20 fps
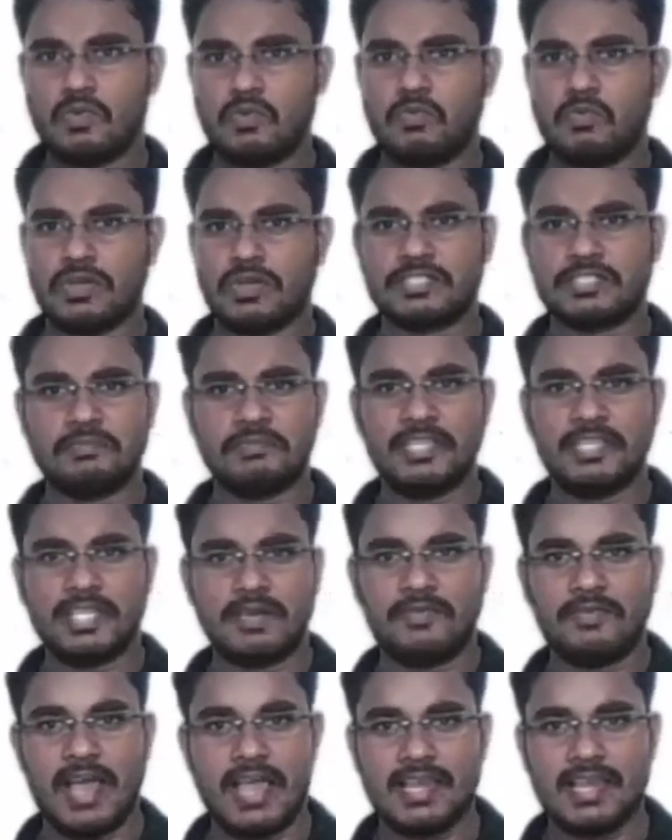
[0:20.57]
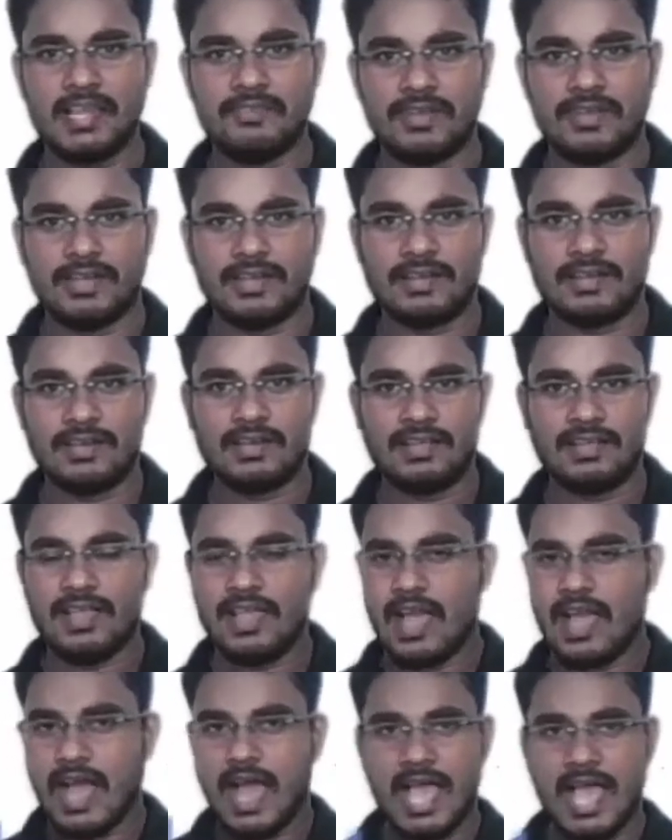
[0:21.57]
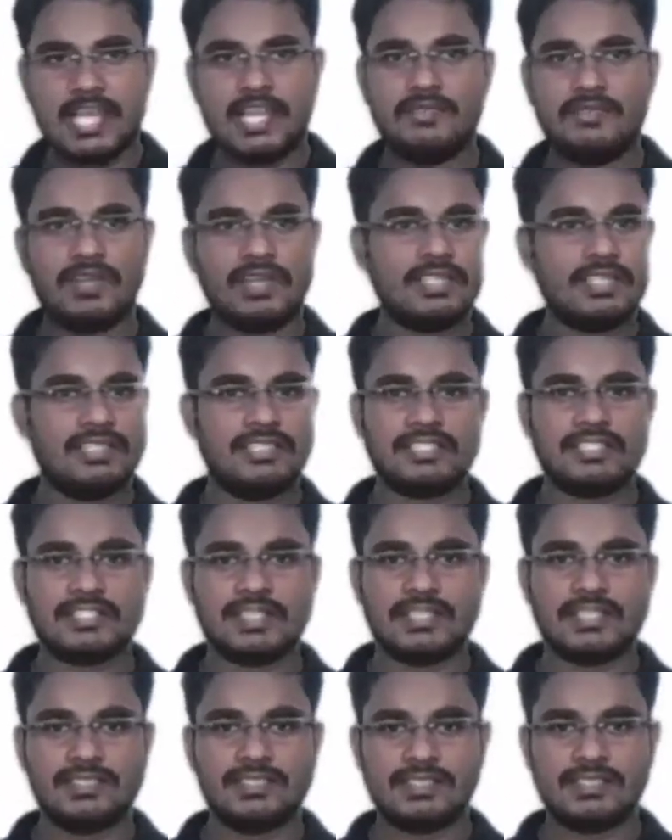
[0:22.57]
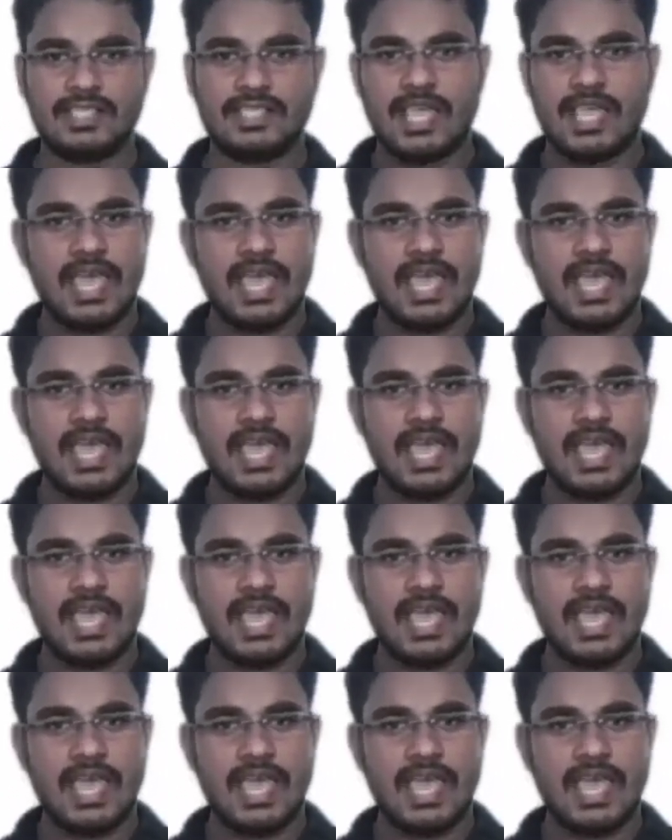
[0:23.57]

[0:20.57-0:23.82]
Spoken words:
What's the mean of high level? High level in the sense,